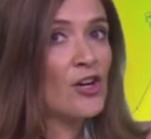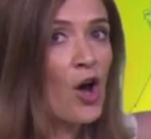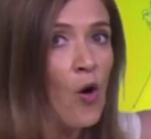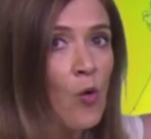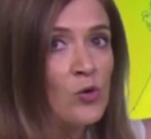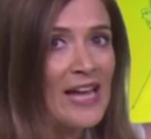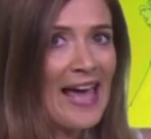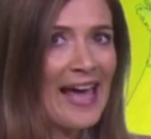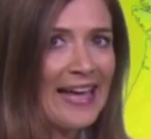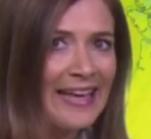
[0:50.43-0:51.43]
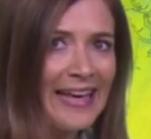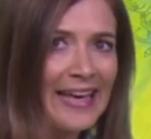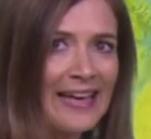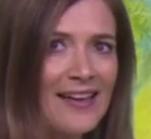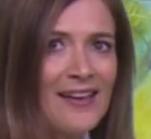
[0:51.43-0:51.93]
Cold air
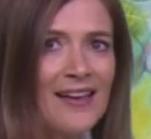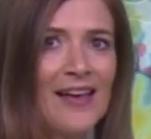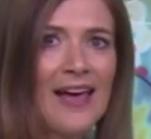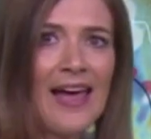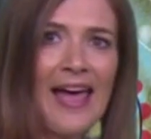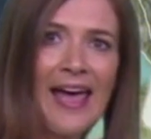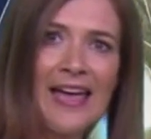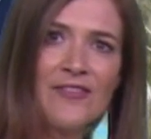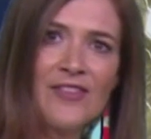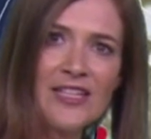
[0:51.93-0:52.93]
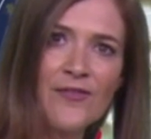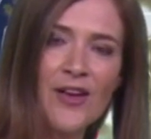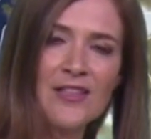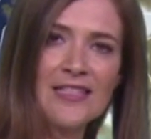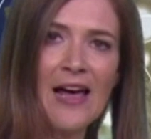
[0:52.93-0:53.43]
here ahead of this,
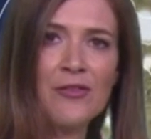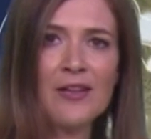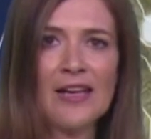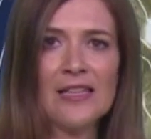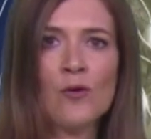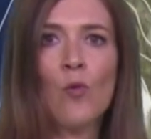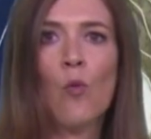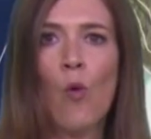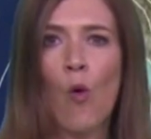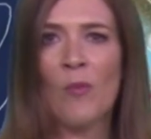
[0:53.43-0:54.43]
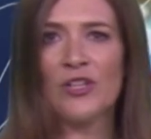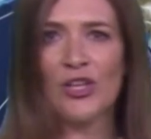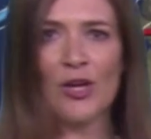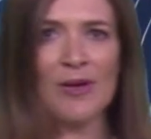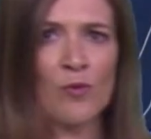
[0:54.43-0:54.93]
further south and east, warm and humid.